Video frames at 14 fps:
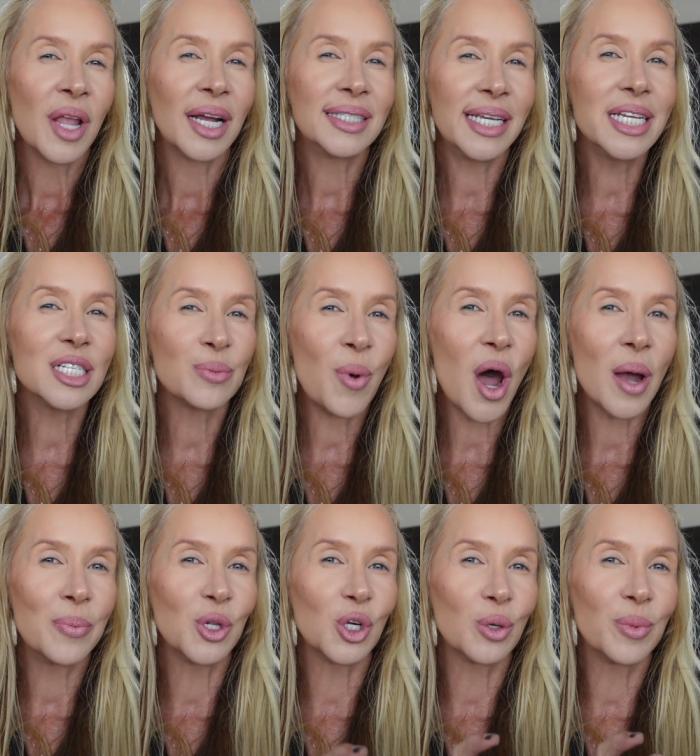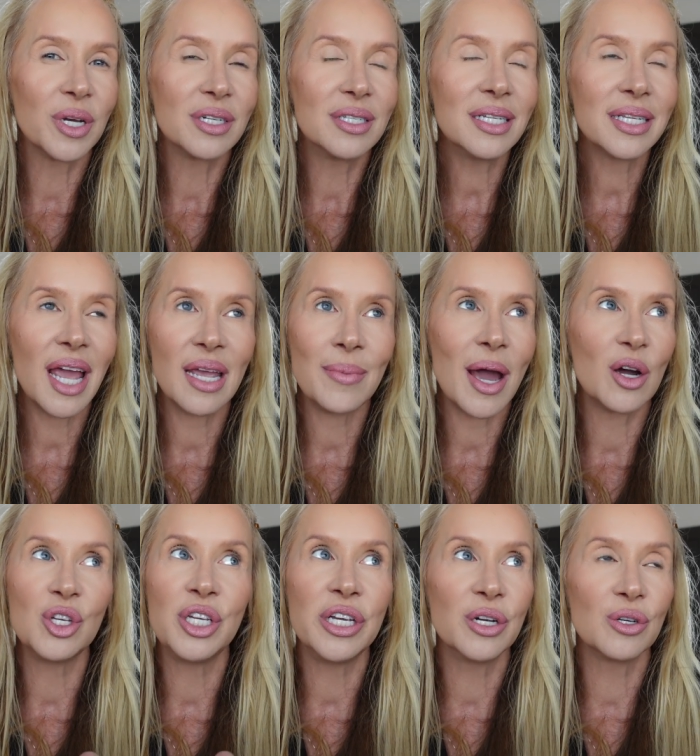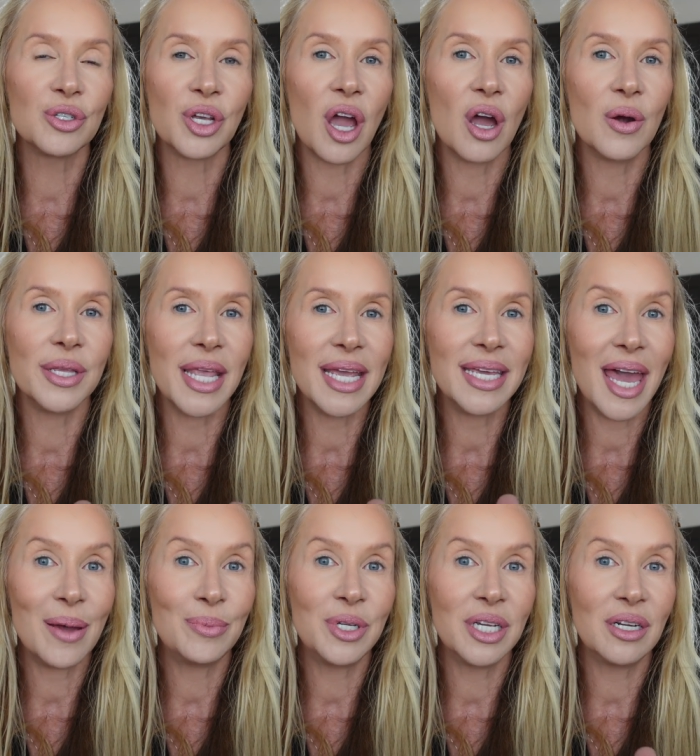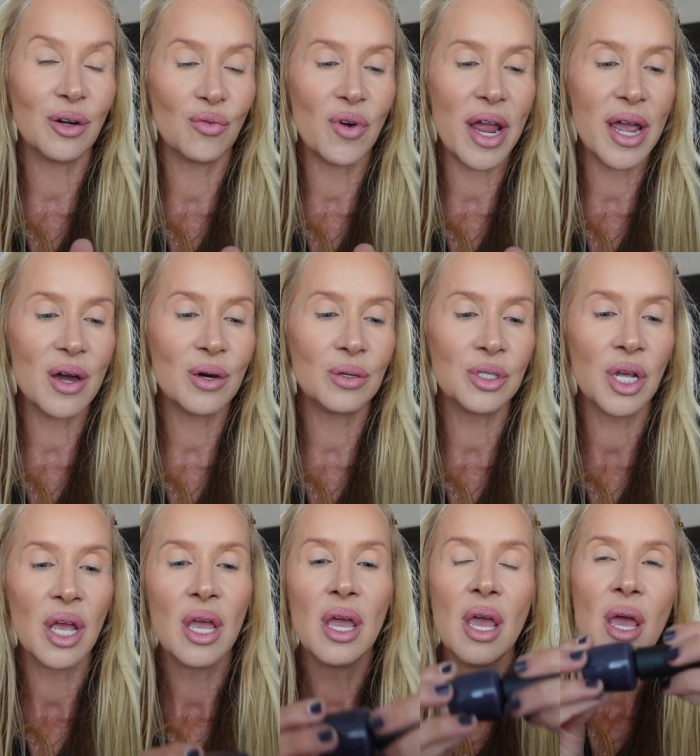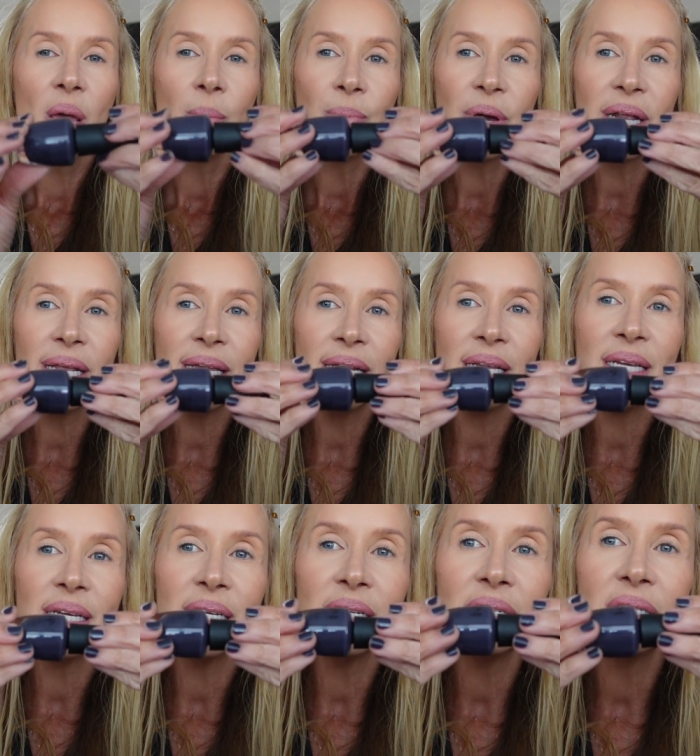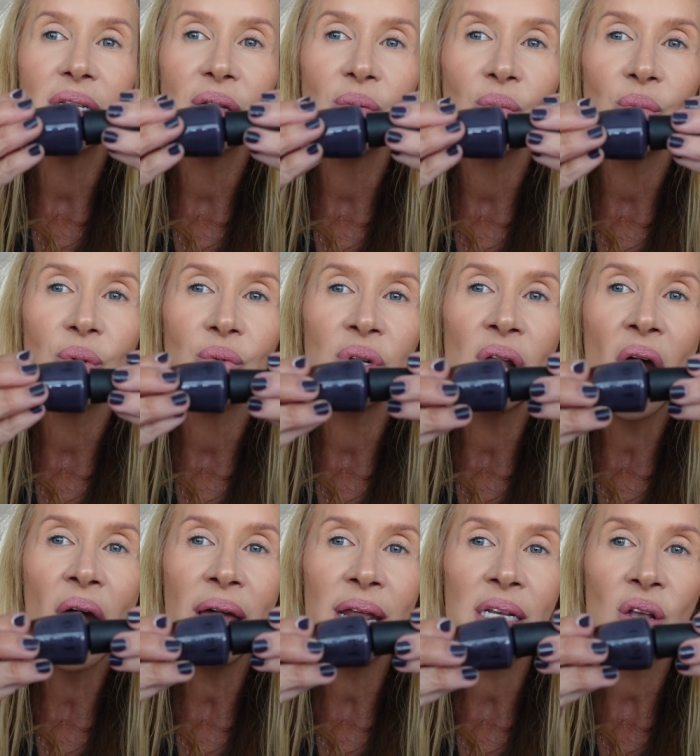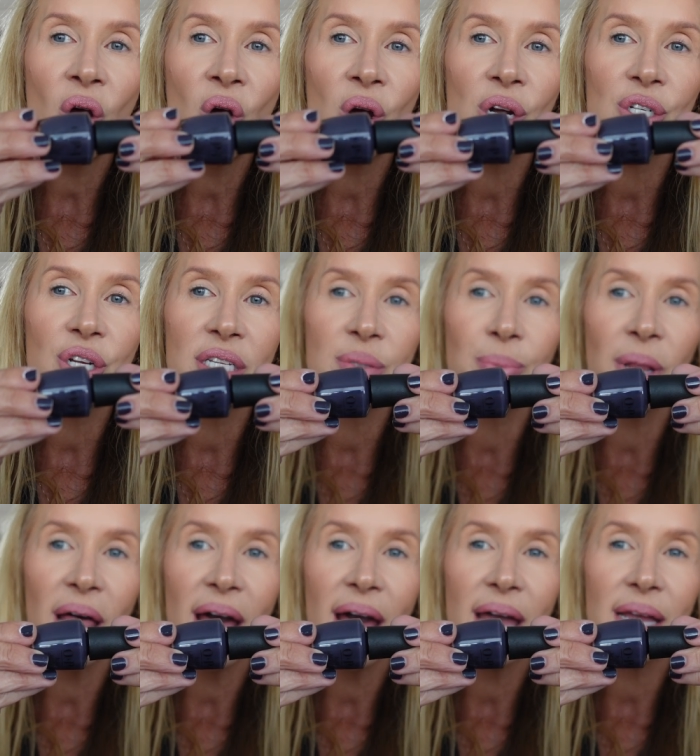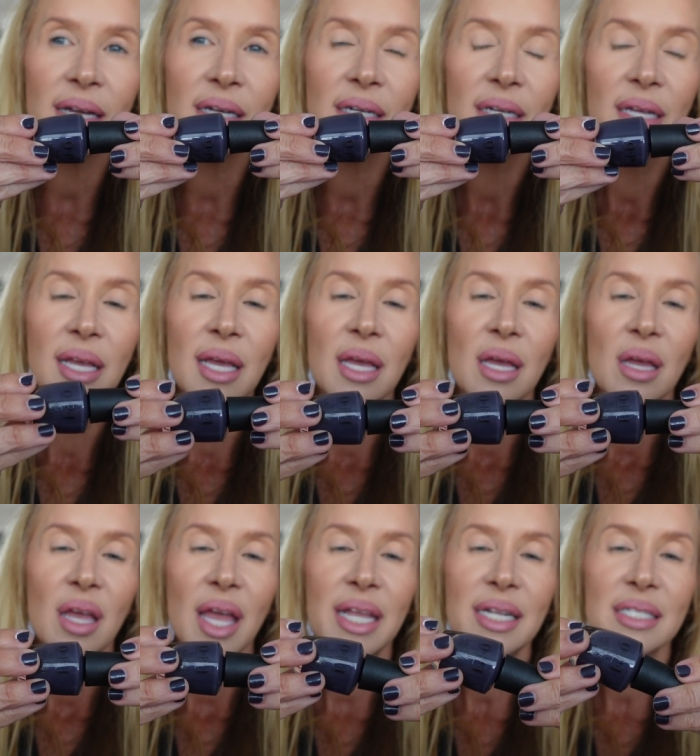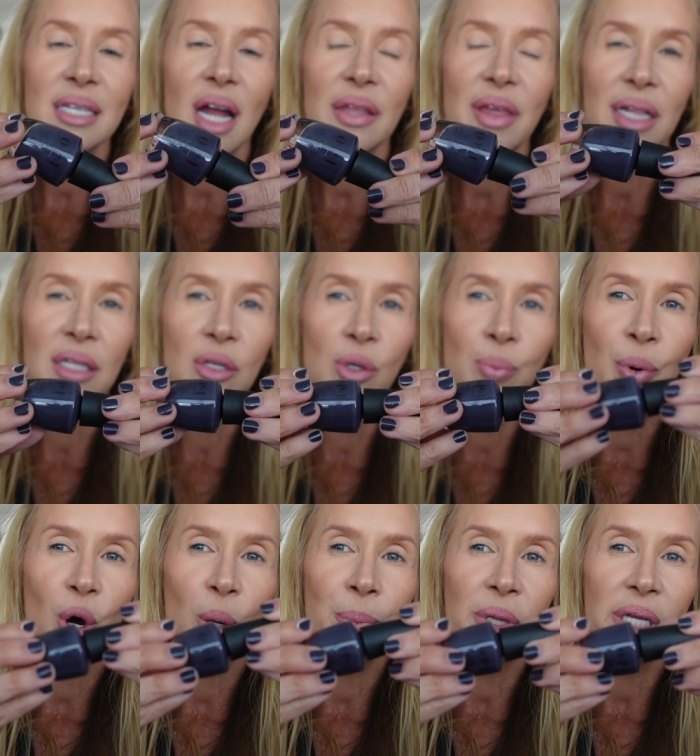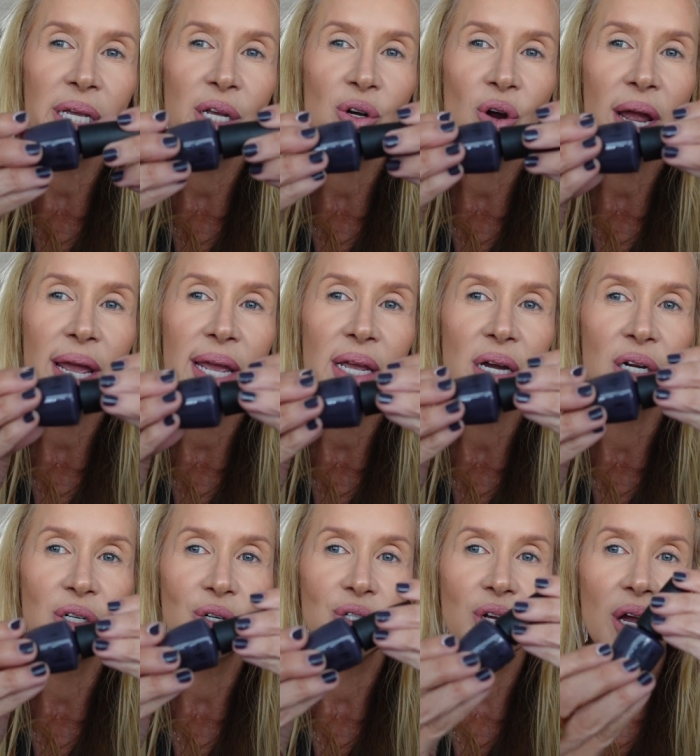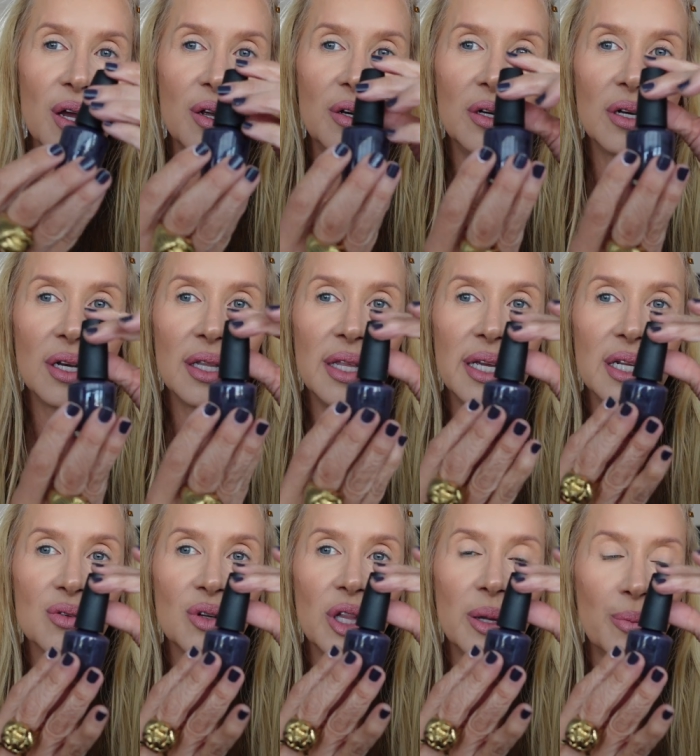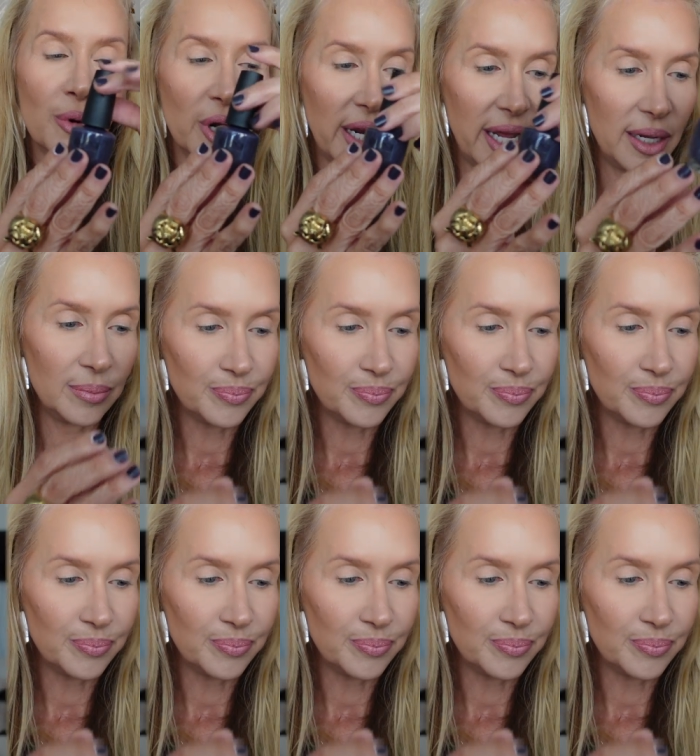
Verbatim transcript: I think it's popular because this came out years ago and they kept it around, but it is not as harsh as black and it's got that little purpley gray undertone. I think it's really pretty.